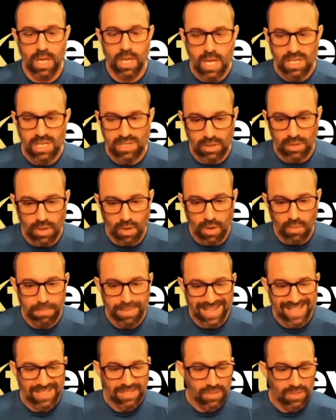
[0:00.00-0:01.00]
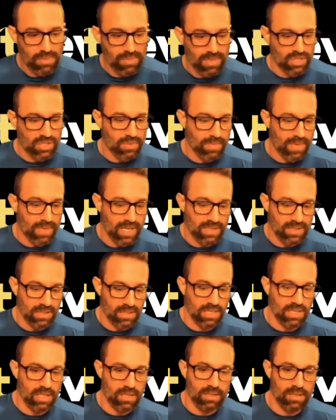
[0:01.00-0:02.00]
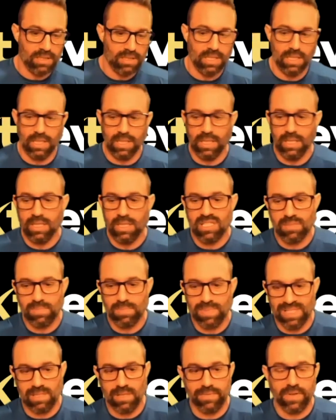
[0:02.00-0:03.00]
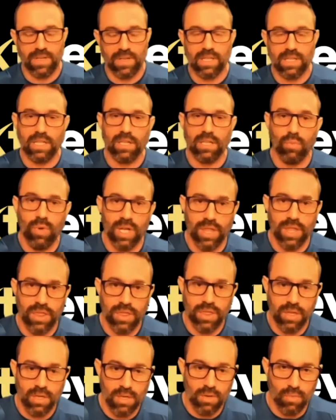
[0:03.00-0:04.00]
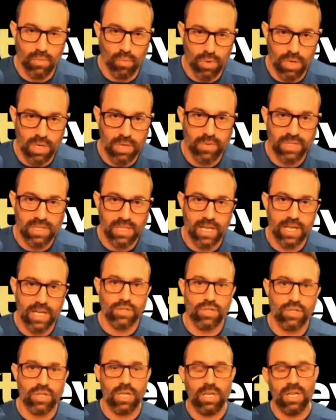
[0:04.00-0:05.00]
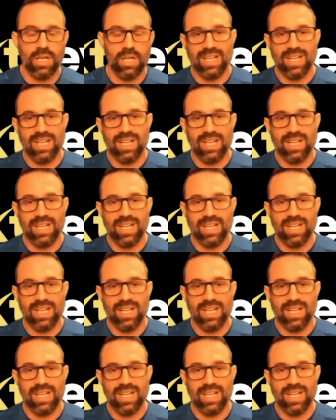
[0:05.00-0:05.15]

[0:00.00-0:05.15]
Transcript: So don't pay too much mind to TRT specifically with water retention.